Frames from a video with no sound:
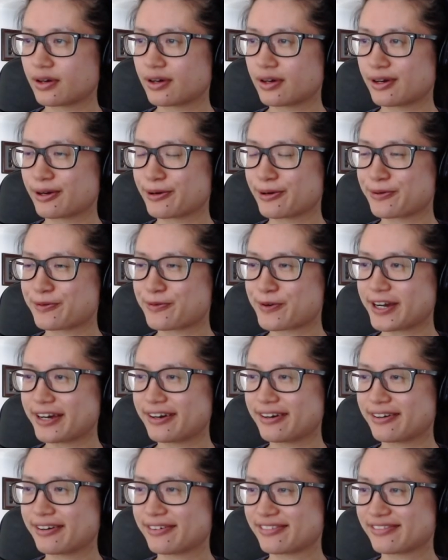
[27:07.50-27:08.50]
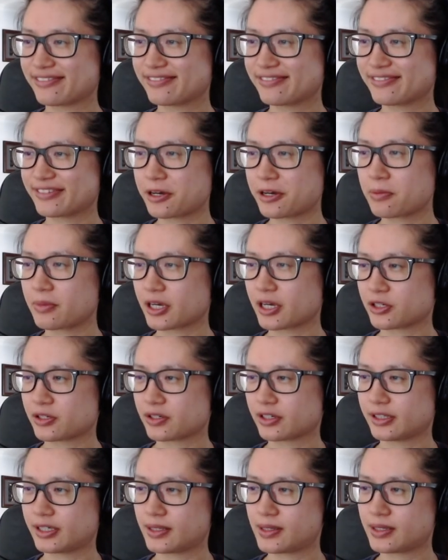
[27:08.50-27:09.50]
Oh wow, I'm extra
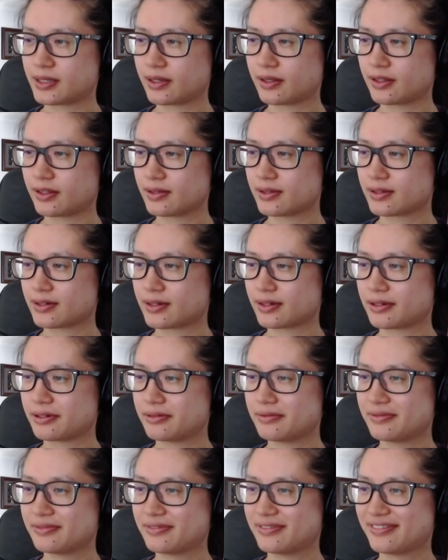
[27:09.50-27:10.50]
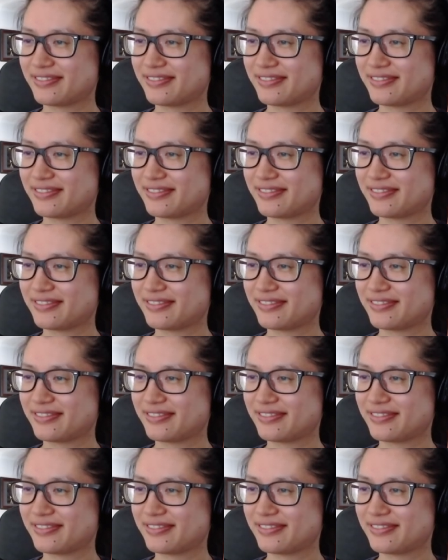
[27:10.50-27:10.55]
glitzy this time.